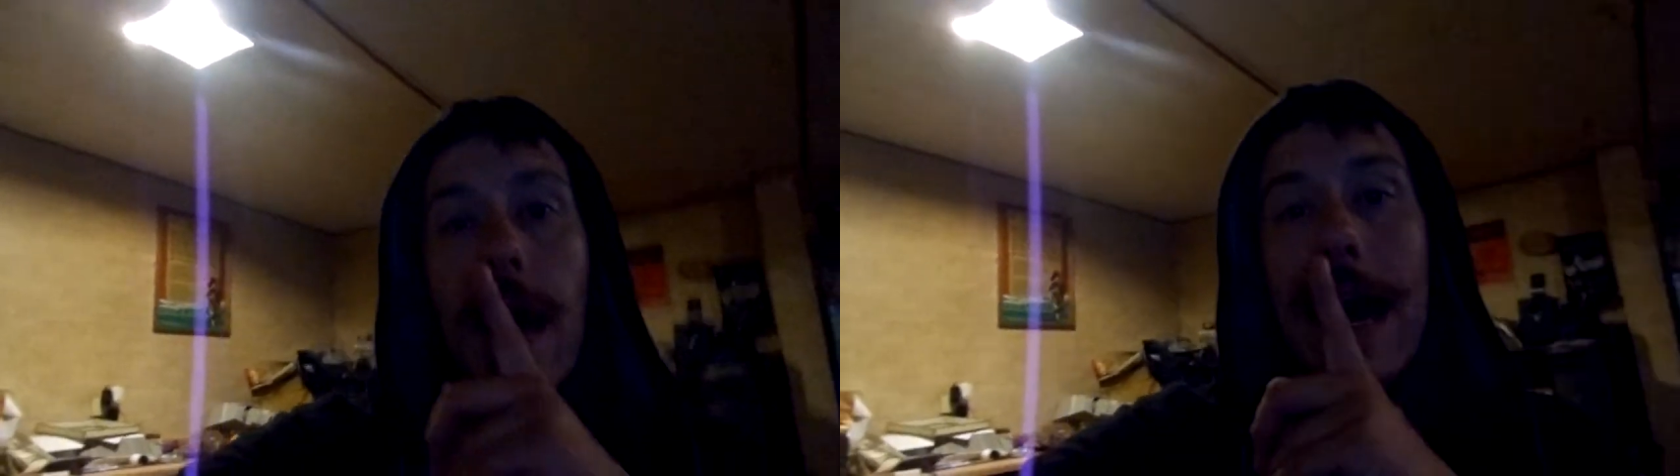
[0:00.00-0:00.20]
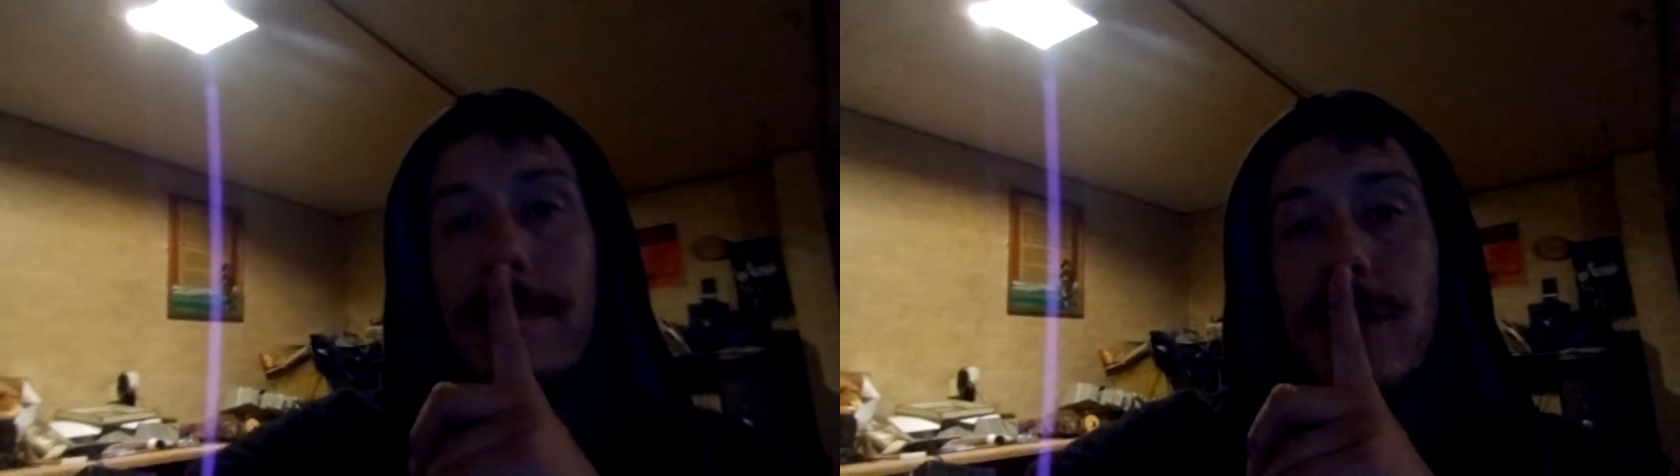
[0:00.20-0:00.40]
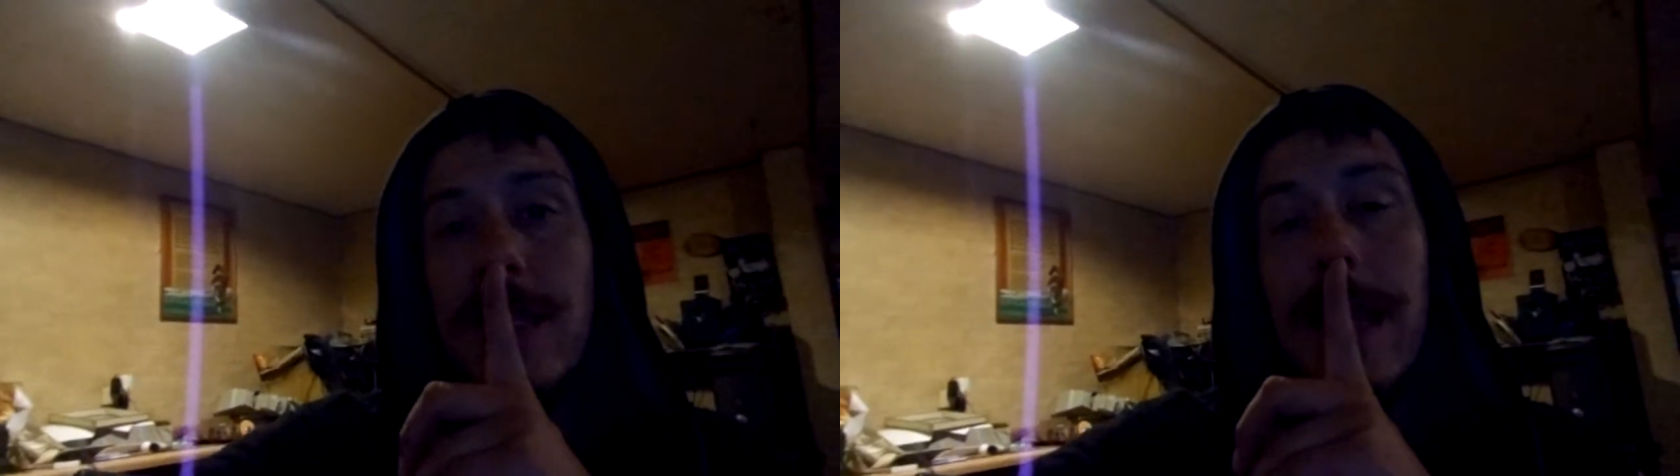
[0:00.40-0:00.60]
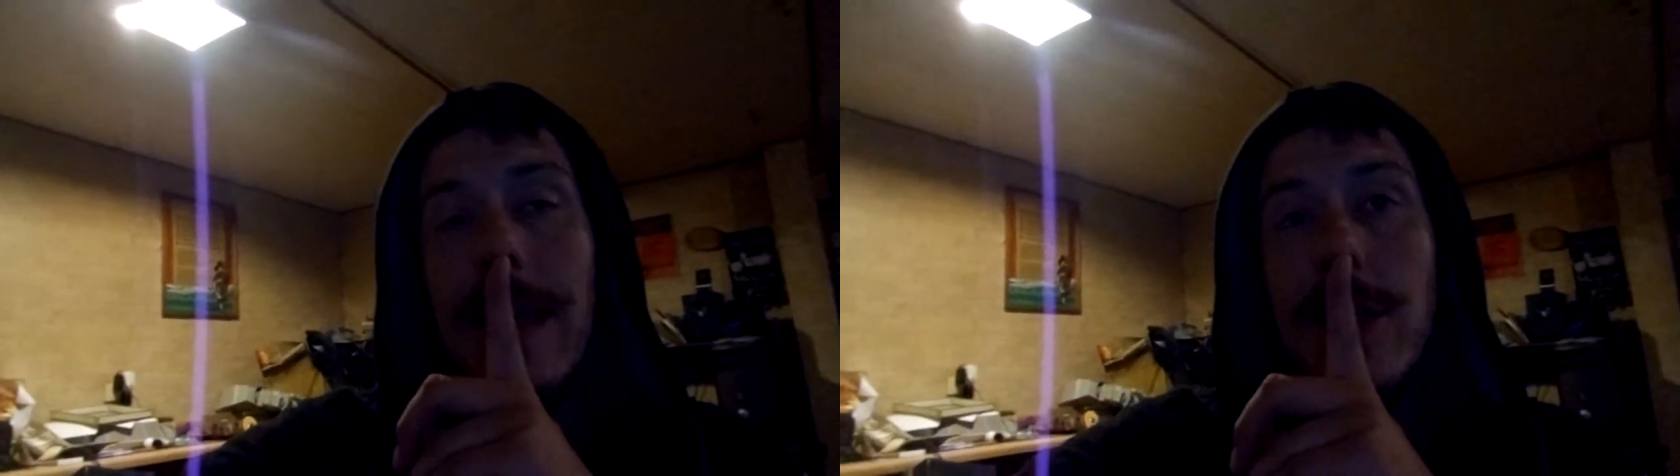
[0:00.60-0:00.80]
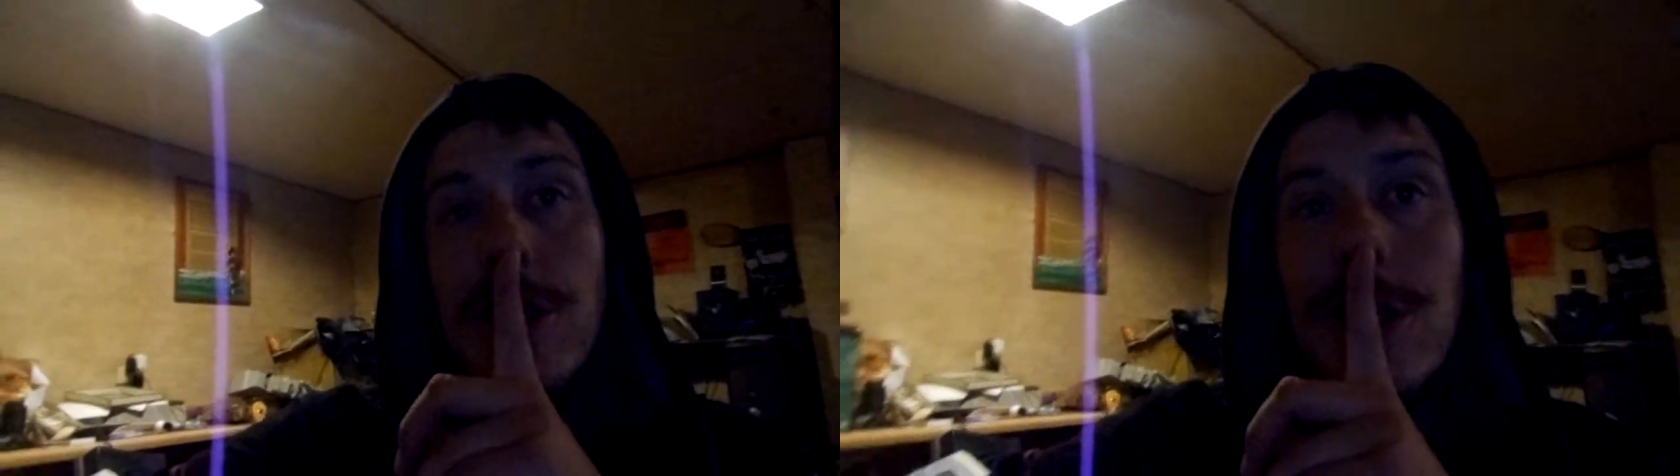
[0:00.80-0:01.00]
I'm just
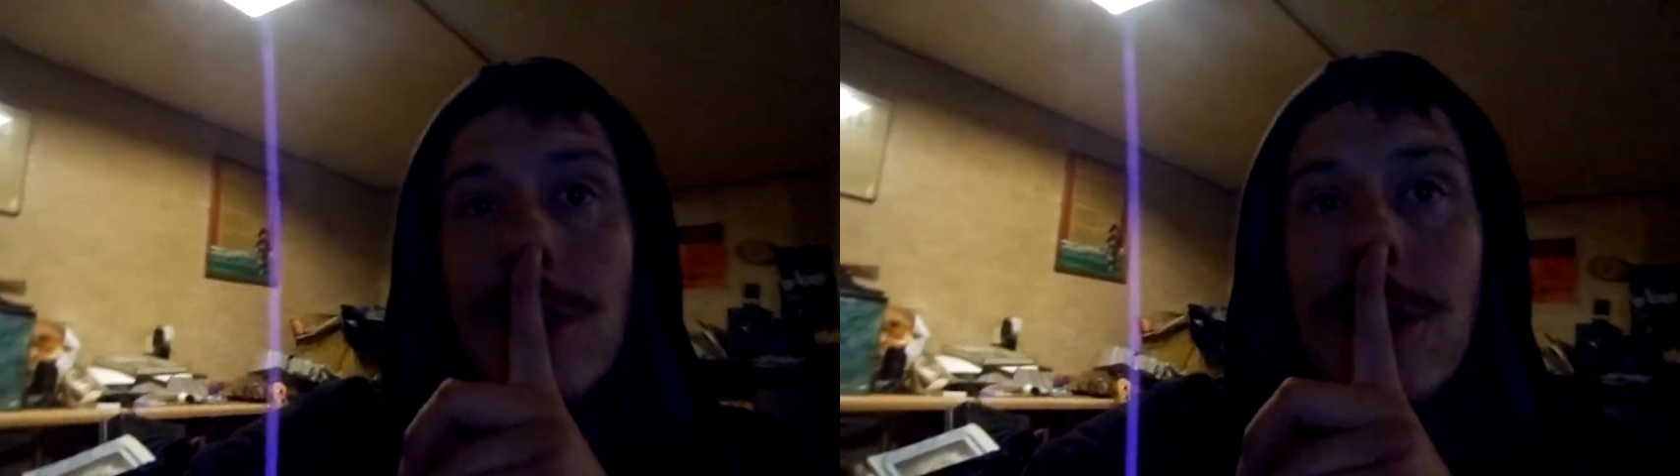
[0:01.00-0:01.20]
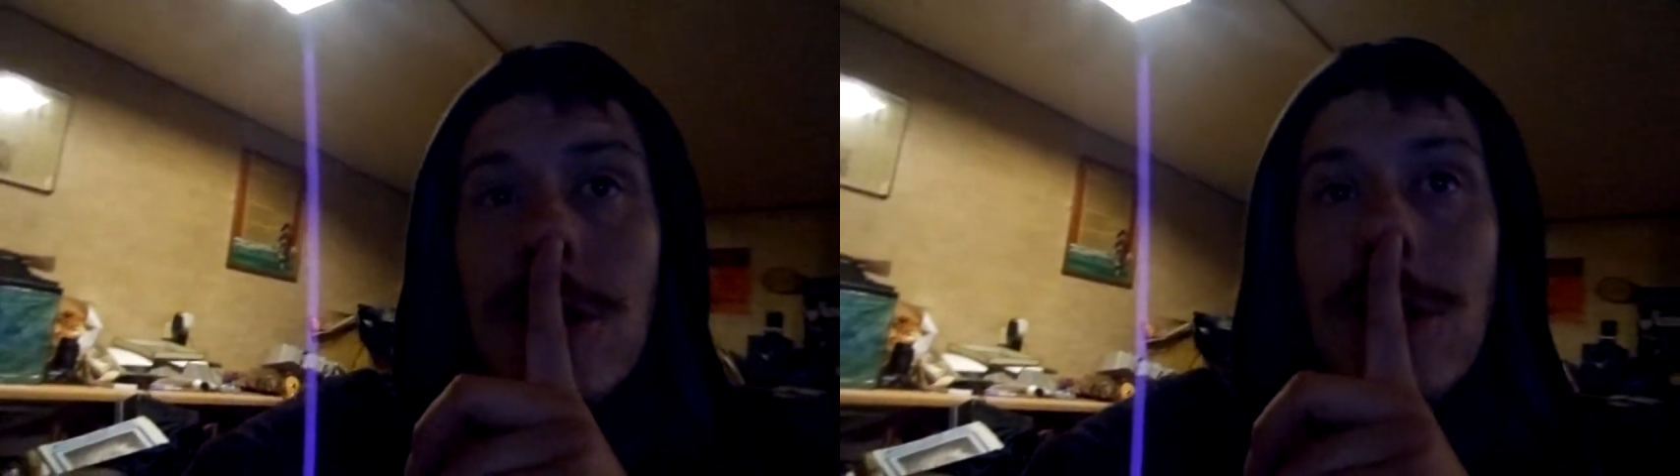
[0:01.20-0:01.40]
like, shh